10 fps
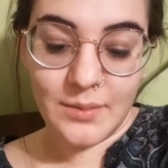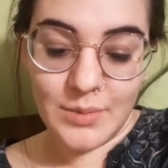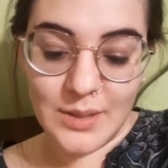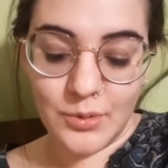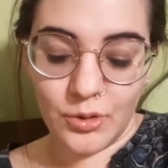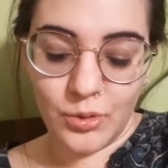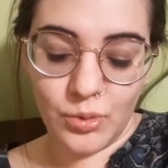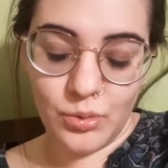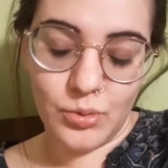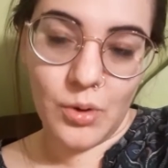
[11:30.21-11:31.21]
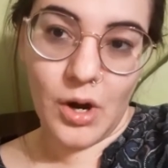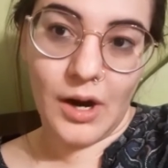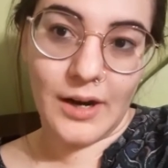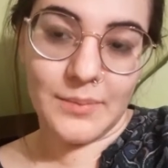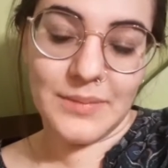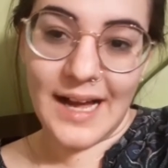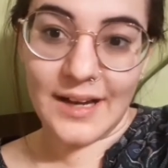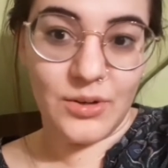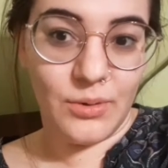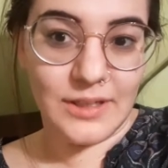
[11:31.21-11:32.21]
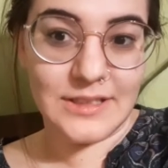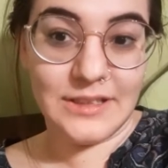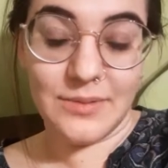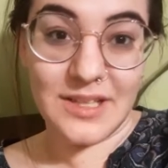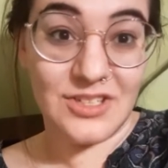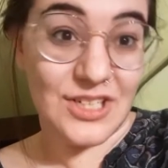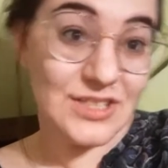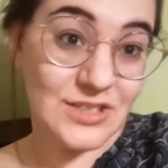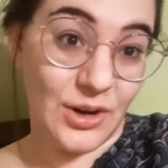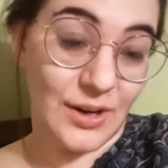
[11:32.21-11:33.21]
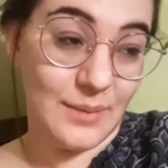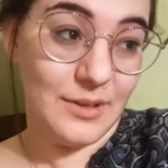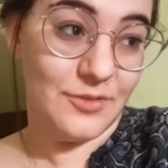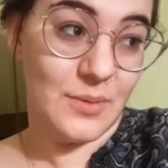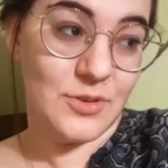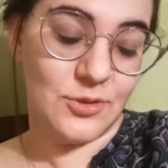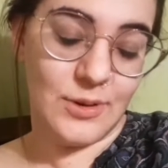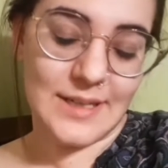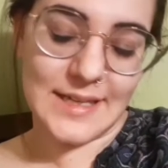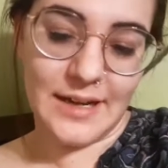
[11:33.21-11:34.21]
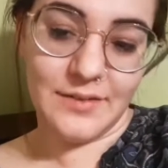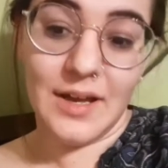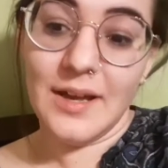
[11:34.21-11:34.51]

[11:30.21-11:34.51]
people who are black who are dealing with injustice are coming from the stories of